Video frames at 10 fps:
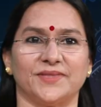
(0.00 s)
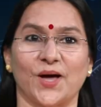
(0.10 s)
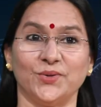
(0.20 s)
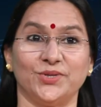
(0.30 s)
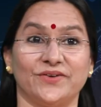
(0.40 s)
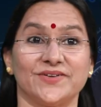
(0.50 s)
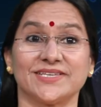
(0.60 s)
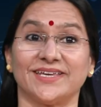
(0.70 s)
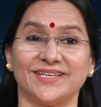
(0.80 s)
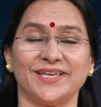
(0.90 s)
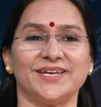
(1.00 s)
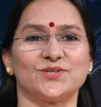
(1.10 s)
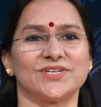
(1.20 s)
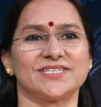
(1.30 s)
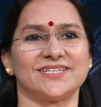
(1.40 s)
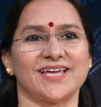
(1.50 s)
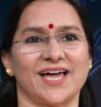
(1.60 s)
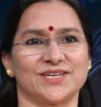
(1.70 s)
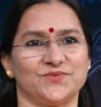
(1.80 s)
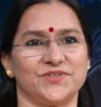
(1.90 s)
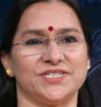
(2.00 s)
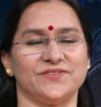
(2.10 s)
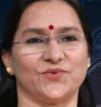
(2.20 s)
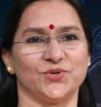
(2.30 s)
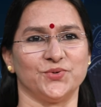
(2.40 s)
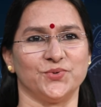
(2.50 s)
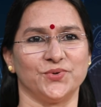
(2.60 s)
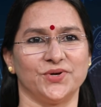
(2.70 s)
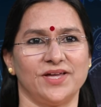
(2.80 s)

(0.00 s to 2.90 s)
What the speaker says: Now, there is another interesting activity for you,